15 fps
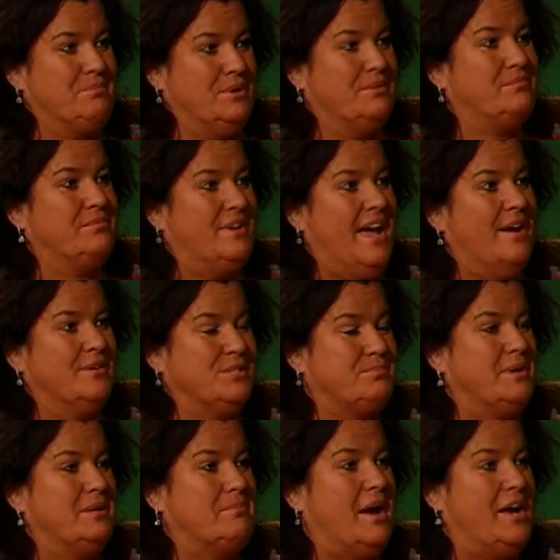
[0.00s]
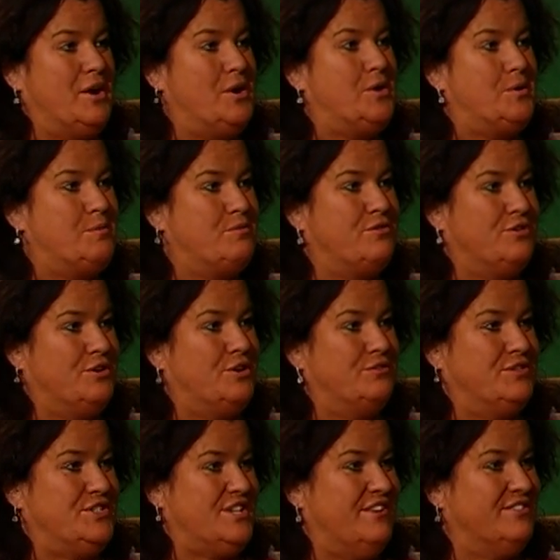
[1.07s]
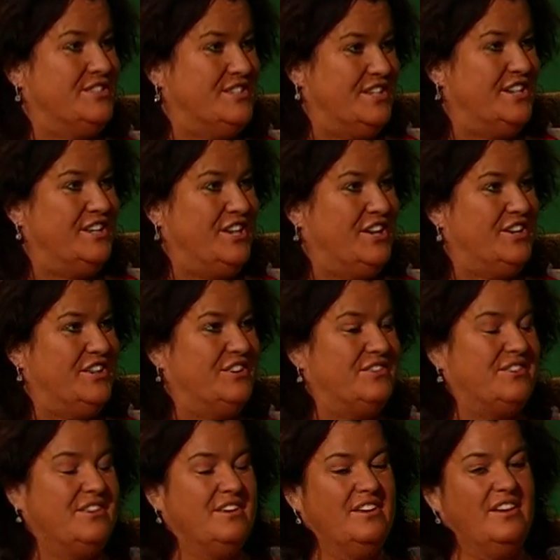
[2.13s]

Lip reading: but now it's been my home for over 17 years,